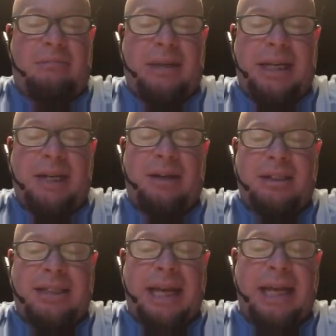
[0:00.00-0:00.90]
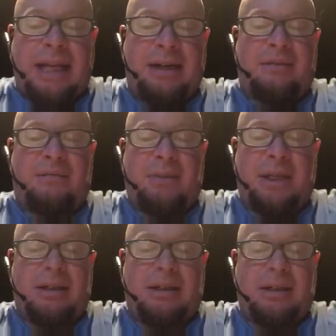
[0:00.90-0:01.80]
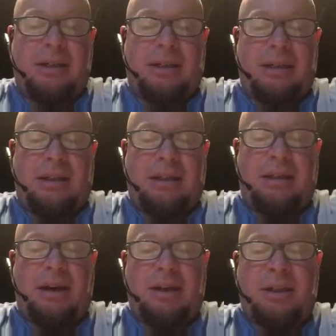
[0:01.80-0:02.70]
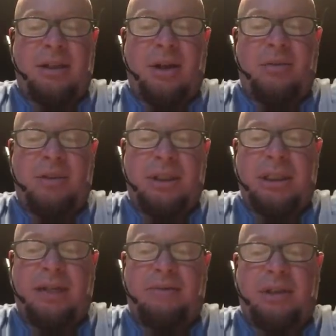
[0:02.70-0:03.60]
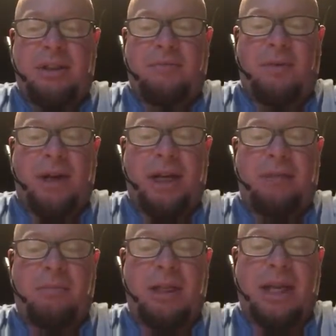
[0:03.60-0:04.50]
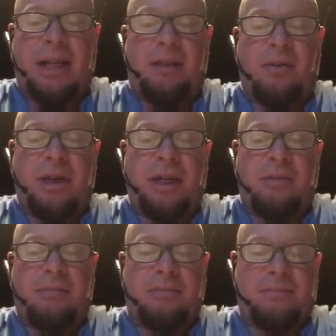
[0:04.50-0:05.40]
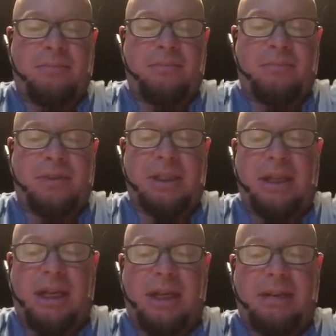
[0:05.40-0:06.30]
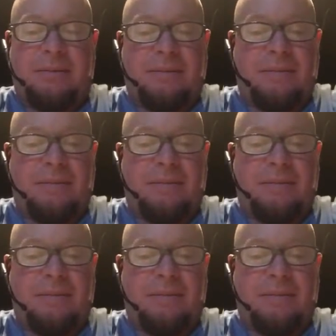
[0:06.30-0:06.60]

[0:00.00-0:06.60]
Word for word: Many are saying of me, There is no deliverance for him in Elohim, Selah.